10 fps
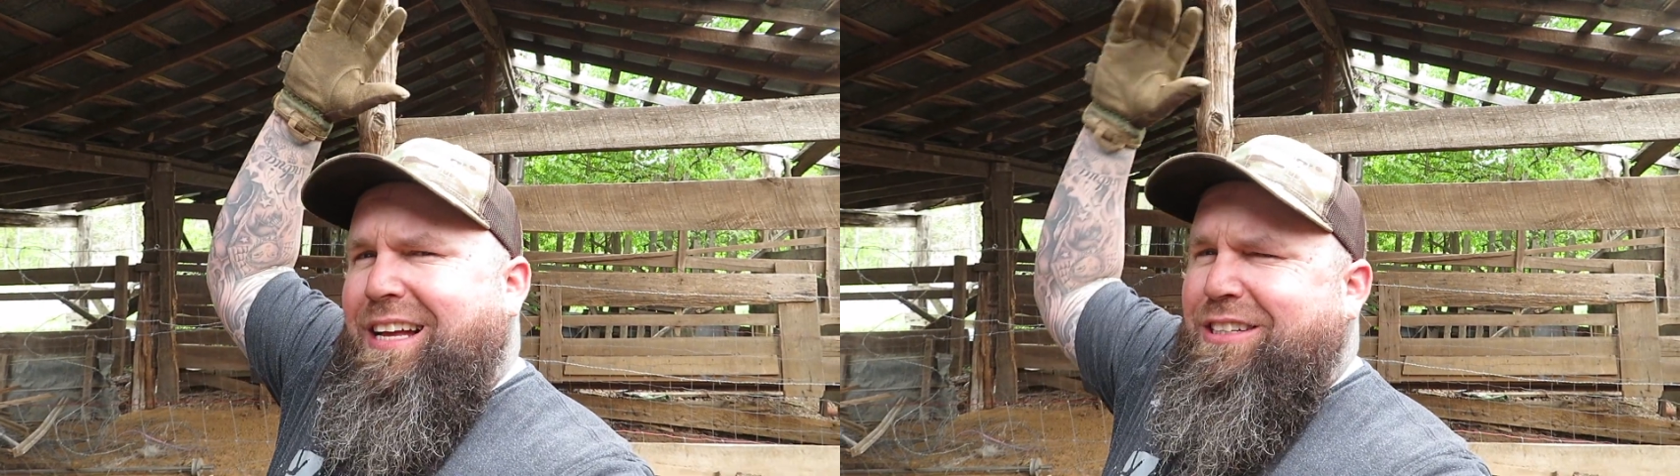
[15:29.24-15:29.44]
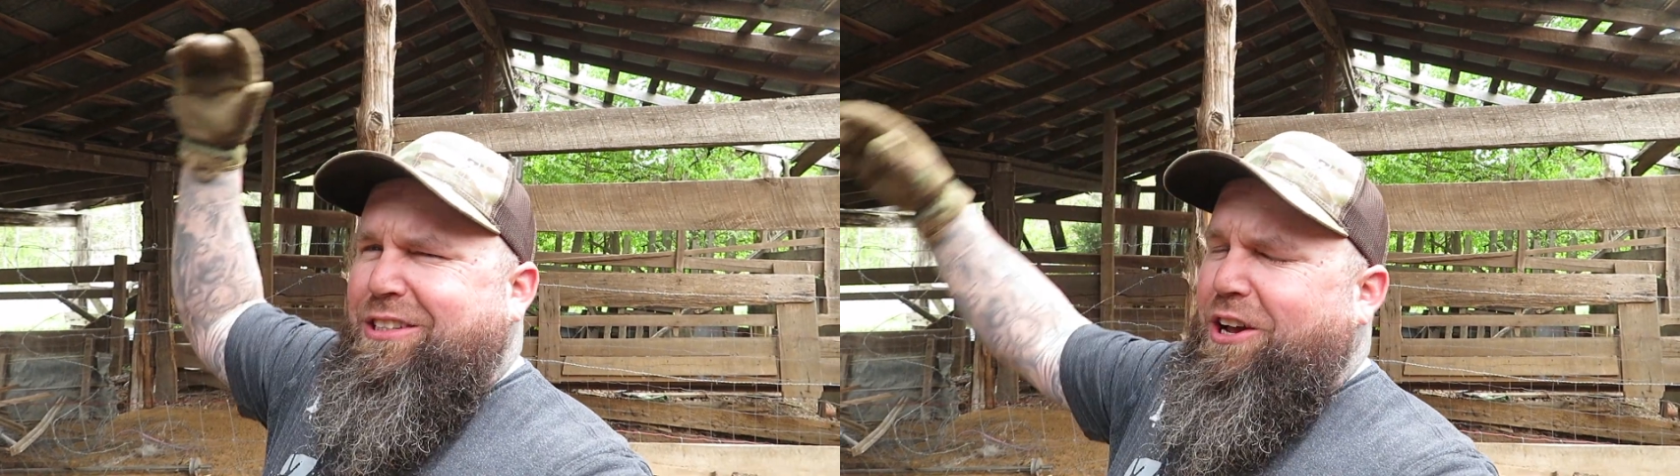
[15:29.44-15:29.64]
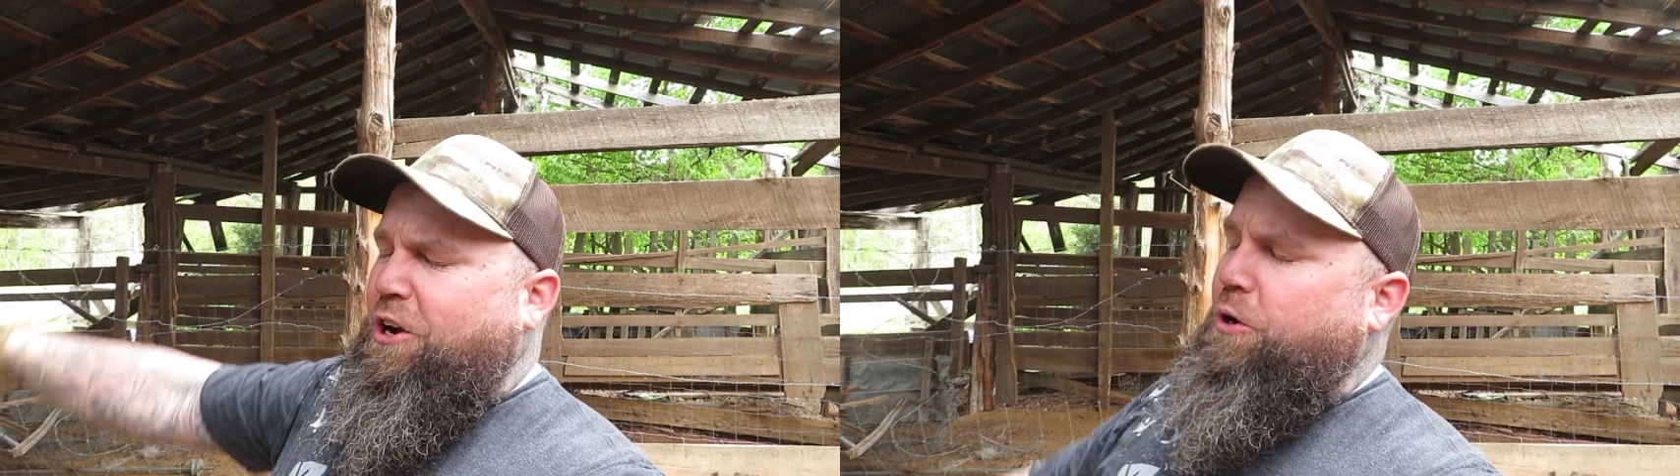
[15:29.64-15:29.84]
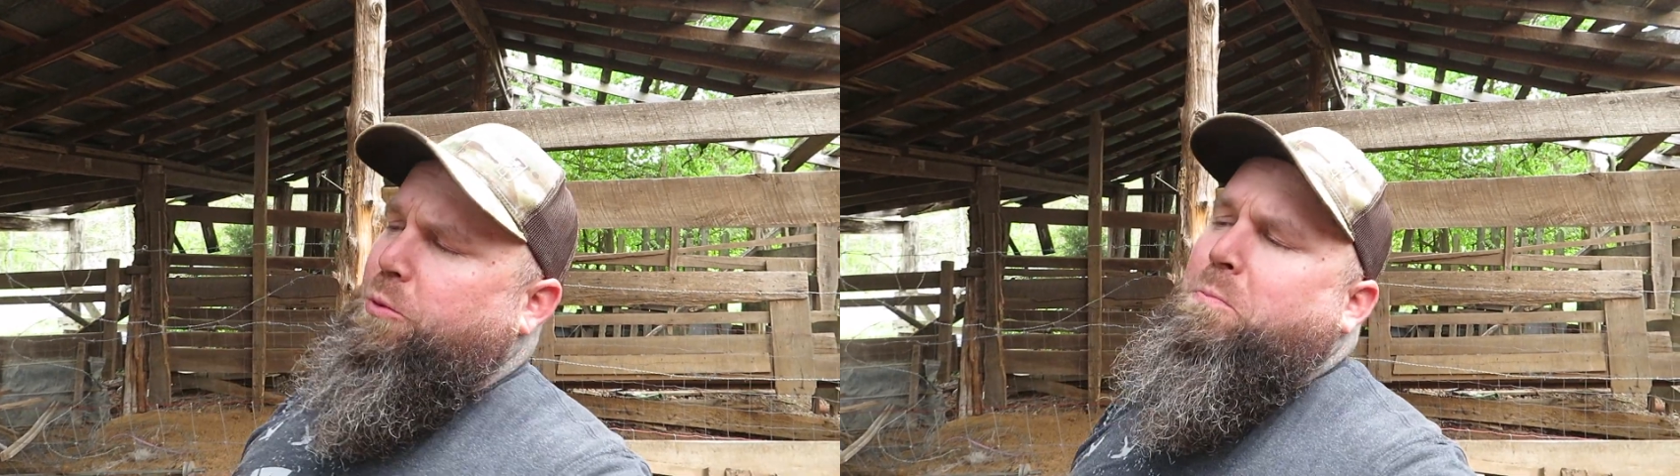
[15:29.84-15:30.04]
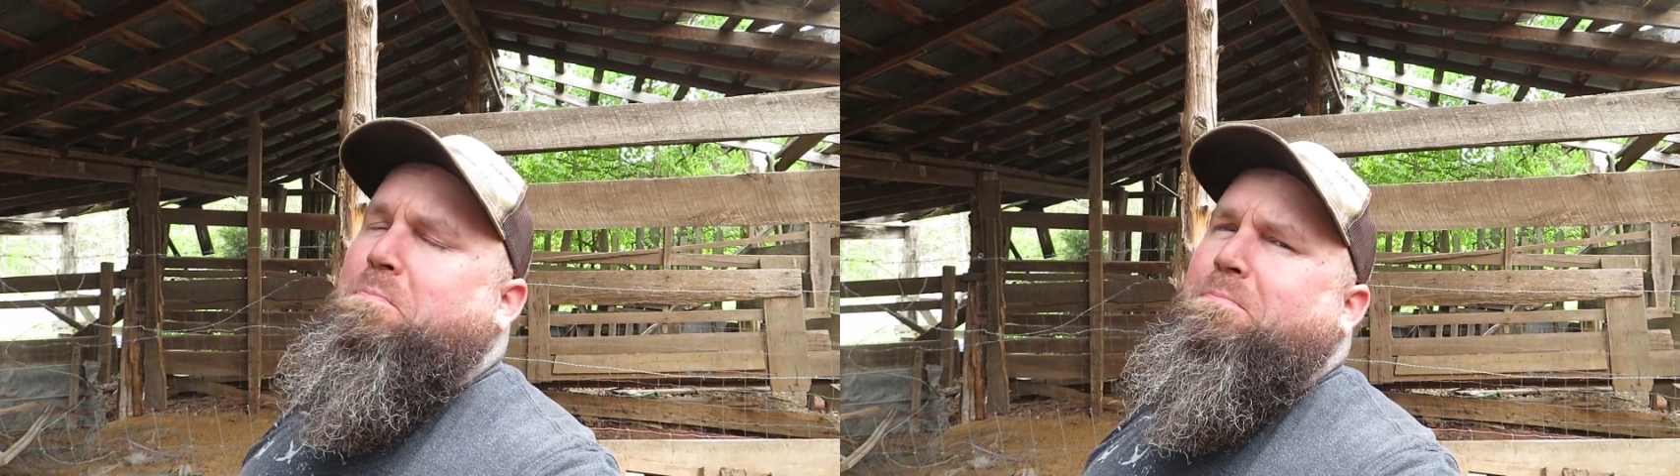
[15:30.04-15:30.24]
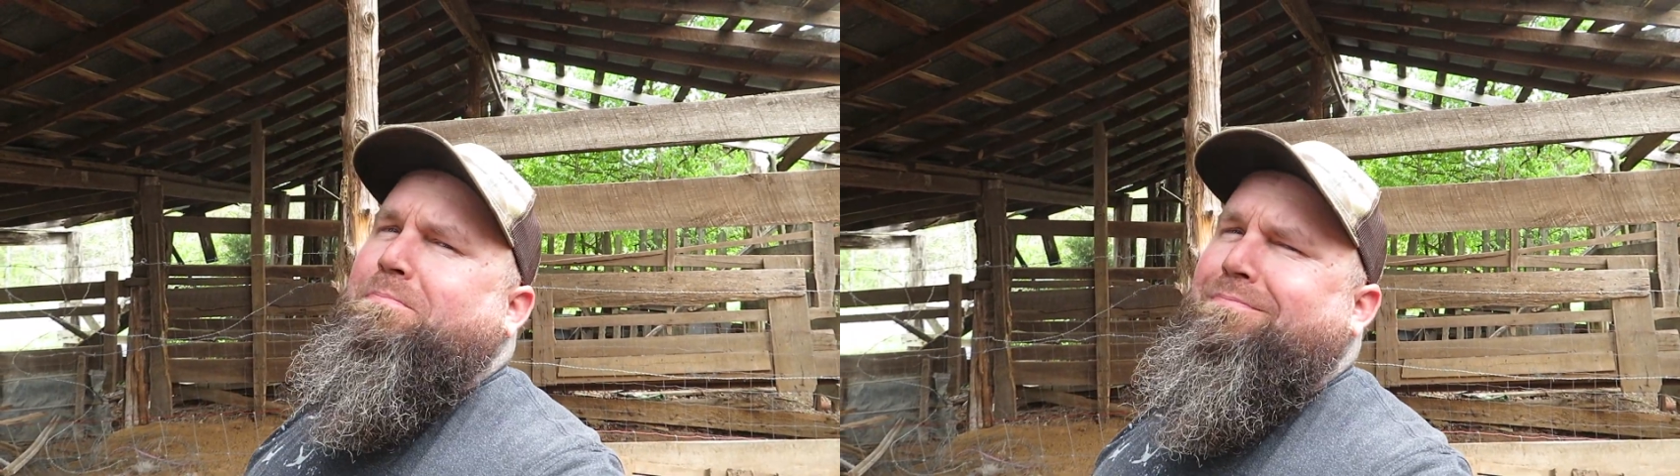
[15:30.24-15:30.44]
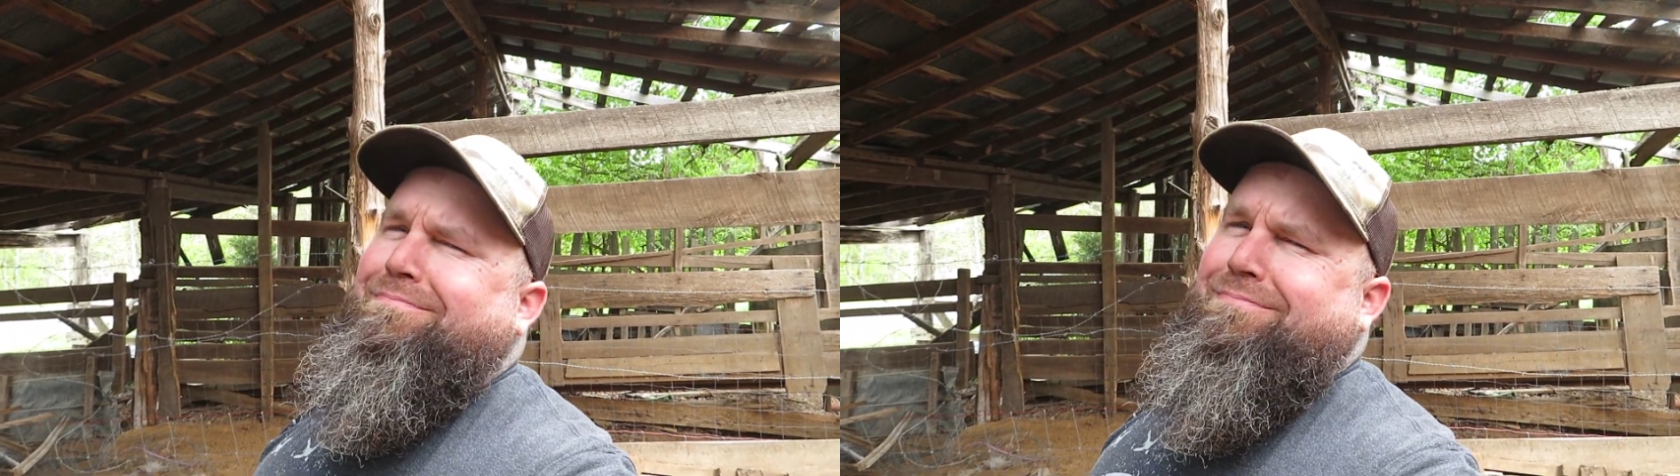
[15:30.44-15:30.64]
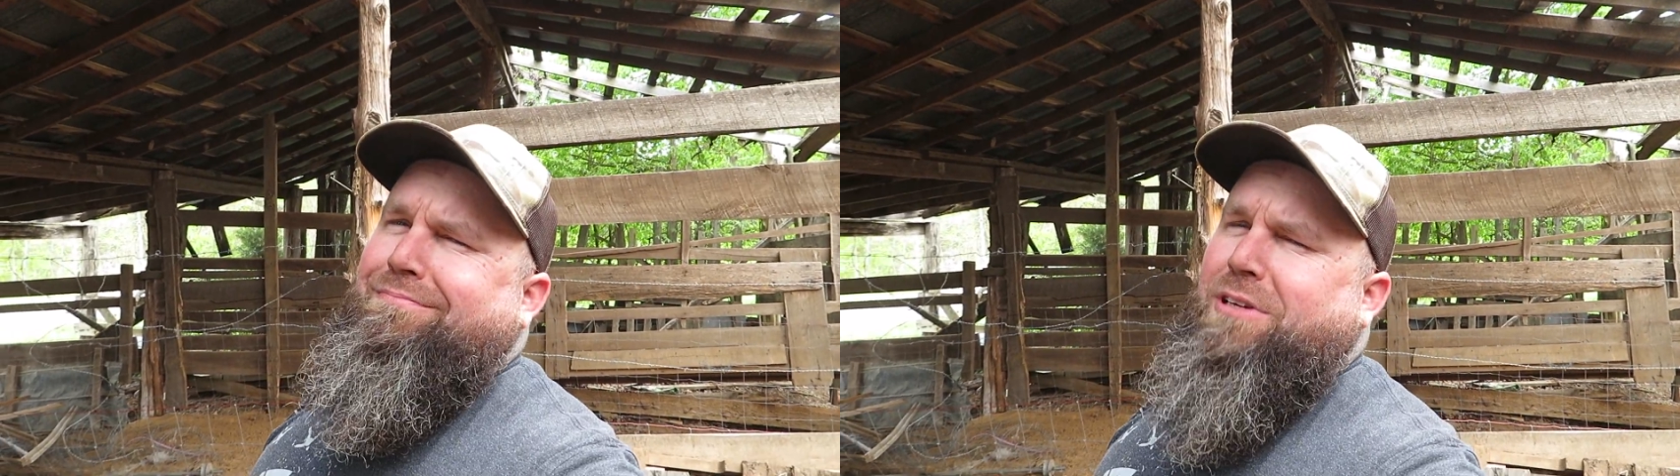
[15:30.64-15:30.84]
So,
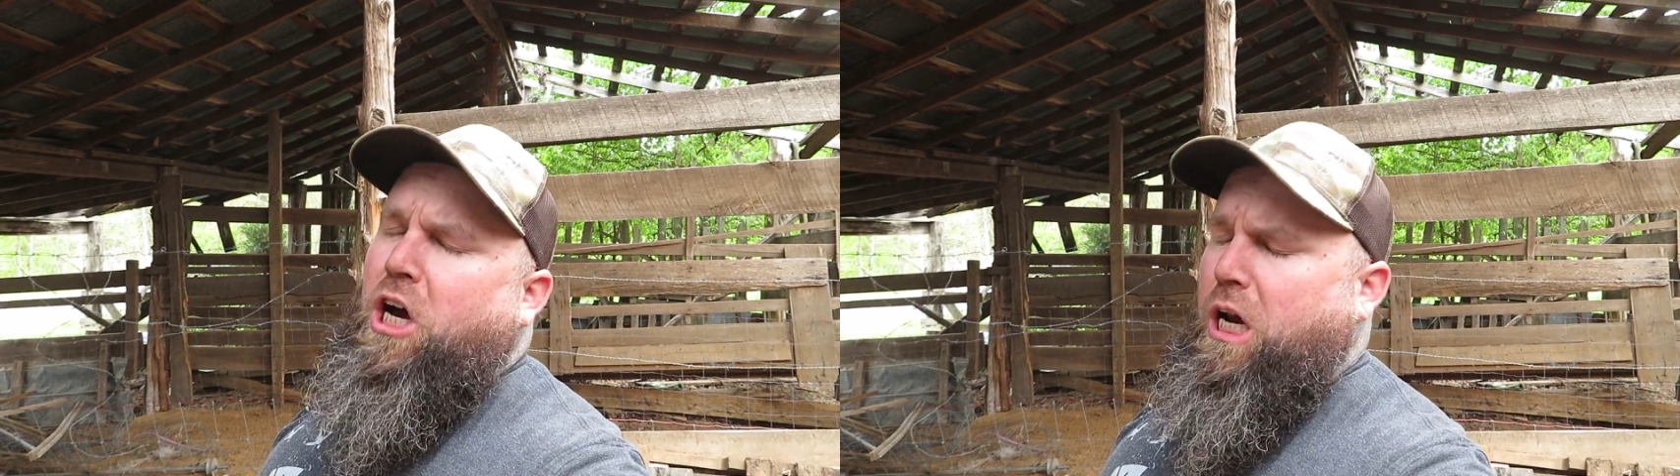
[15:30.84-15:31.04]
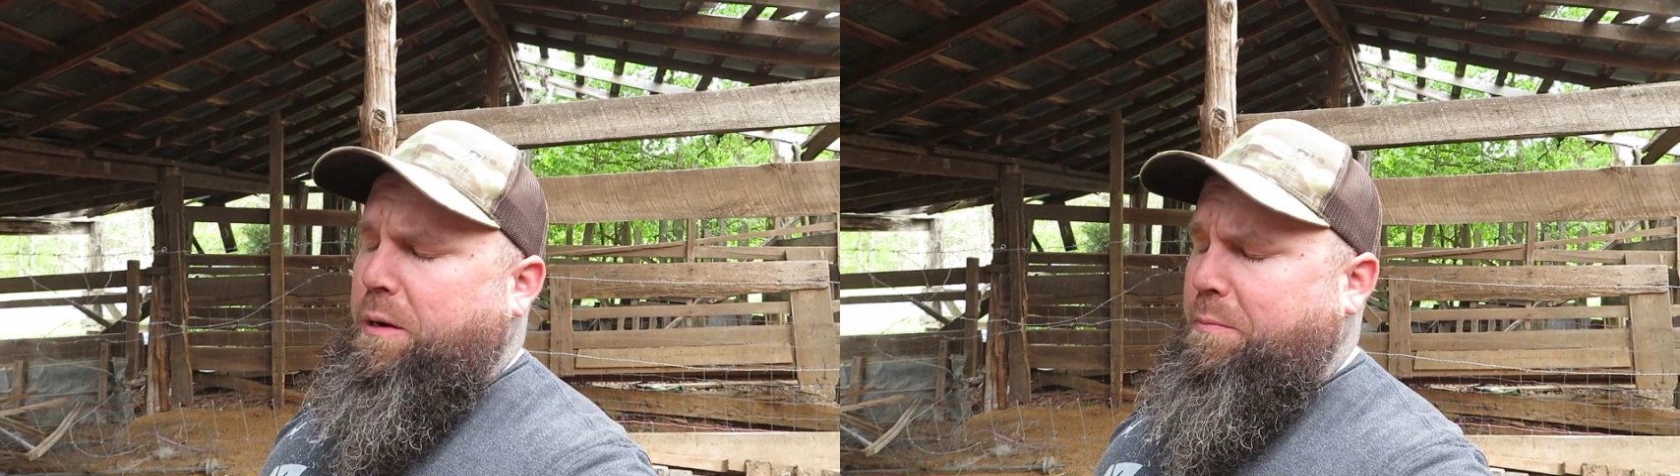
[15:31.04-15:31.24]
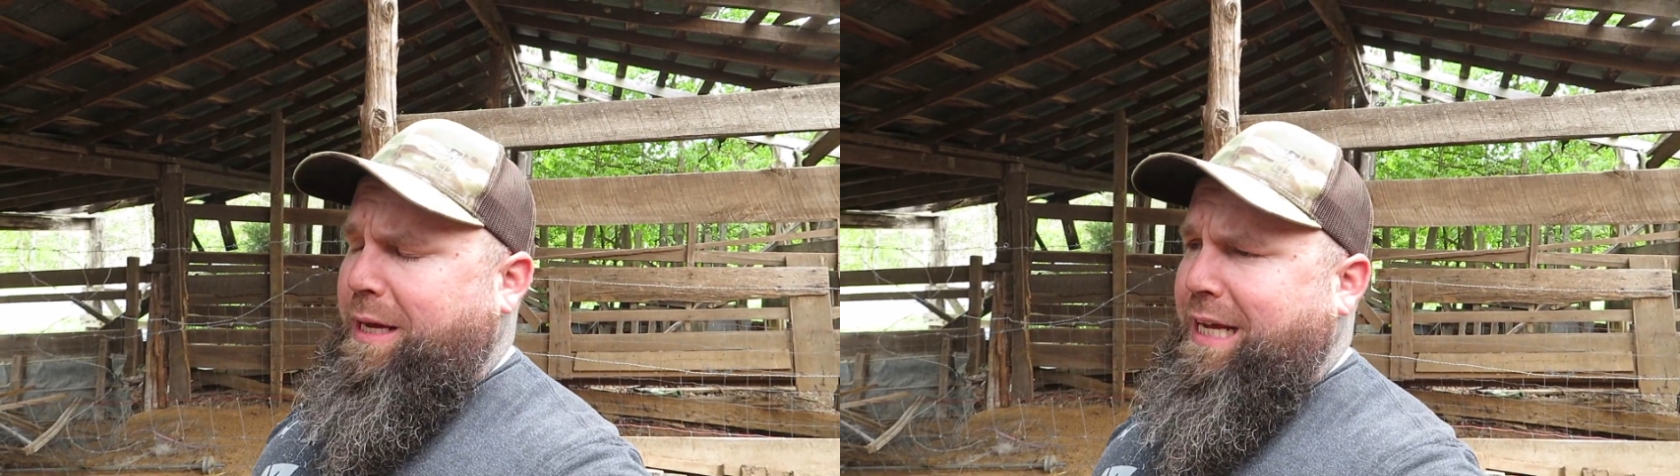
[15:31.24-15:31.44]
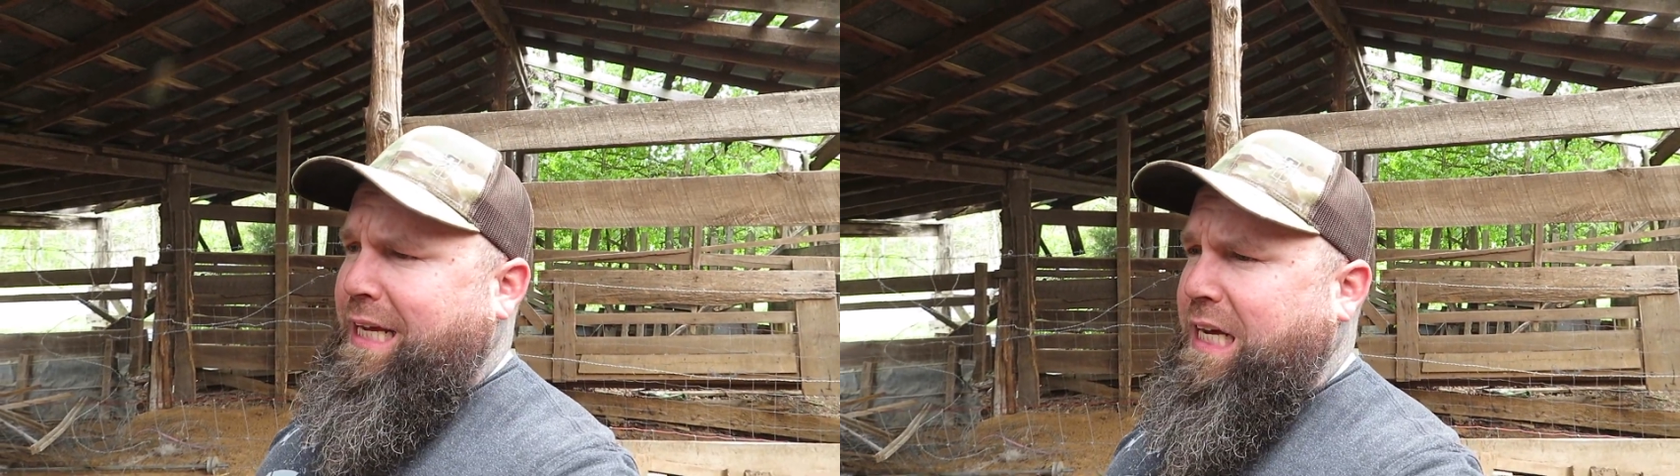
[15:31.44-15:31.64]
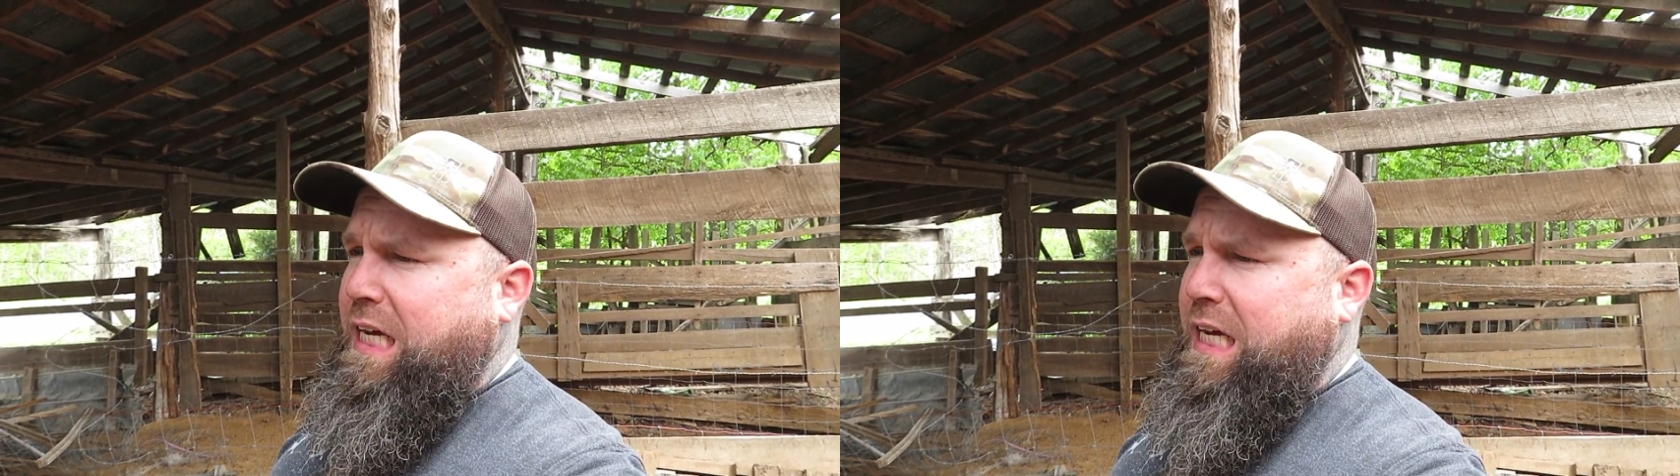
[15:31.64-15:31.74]
ought to be